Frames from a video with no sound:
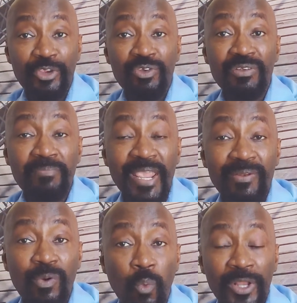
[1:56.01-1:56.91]
You made
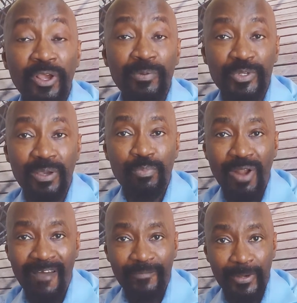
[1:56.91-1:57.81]
100%
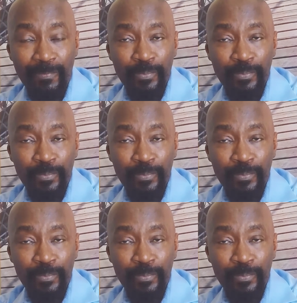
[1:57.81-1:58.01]
profit.